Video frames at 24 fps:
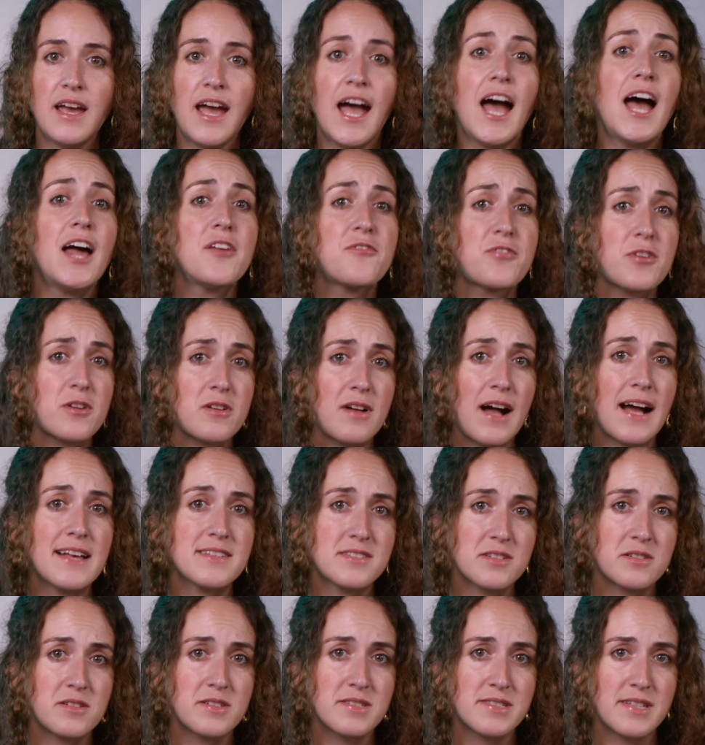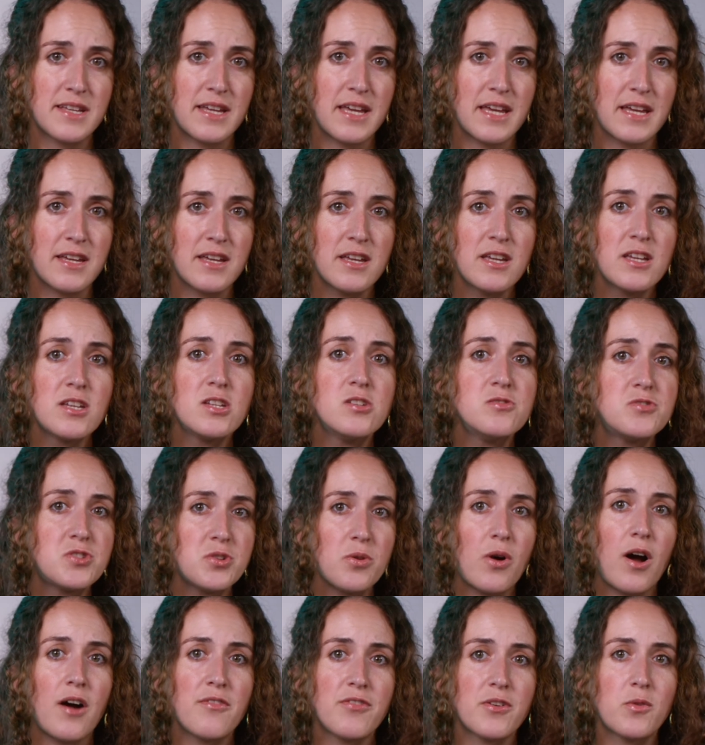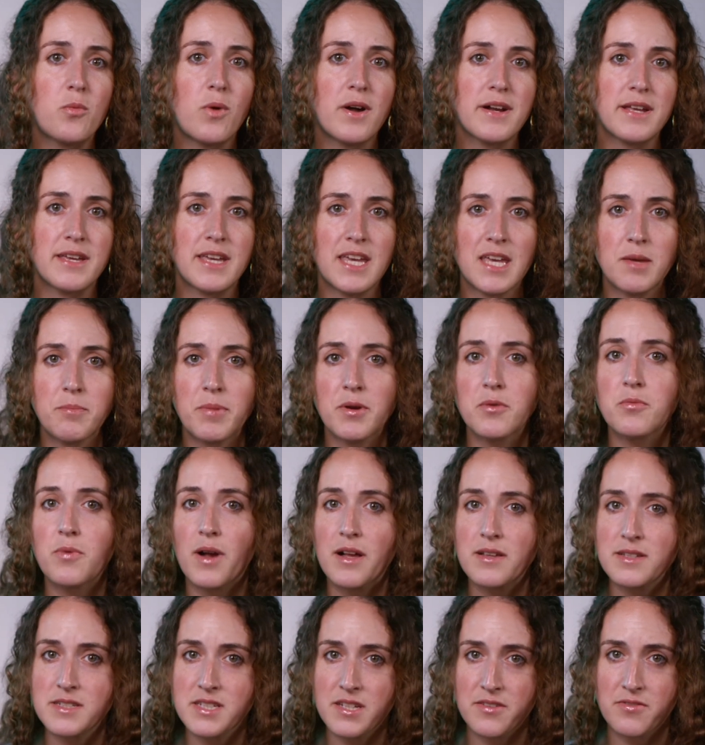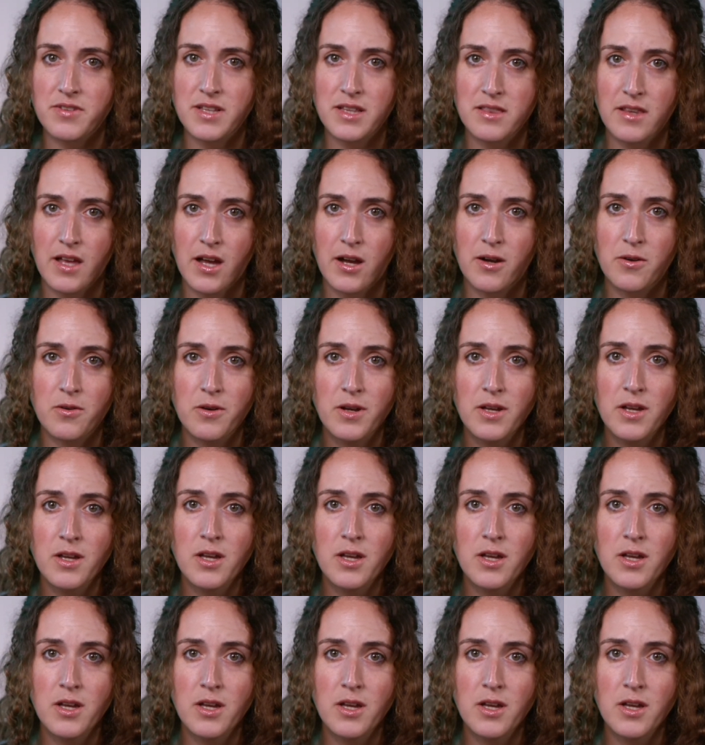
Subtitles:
And for classical singing, you do often want to keep it relatively low.